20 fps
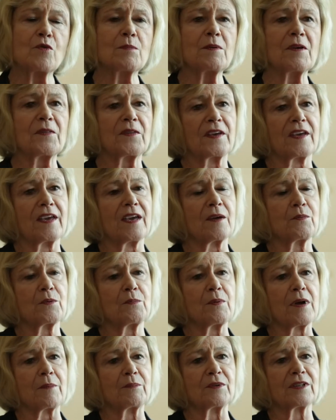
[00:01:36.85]
And what about the camper
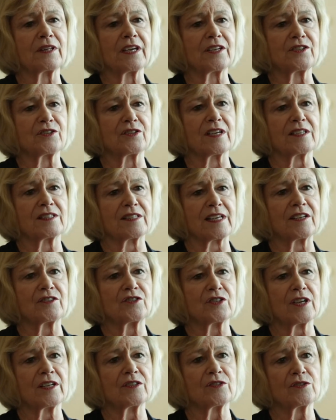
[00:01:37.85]
population? Has
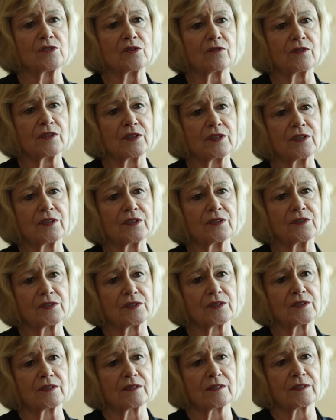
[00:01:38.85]
that changed over the
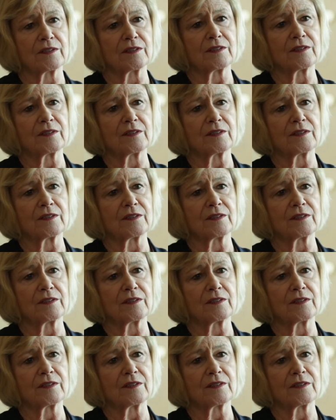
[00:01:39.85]
years?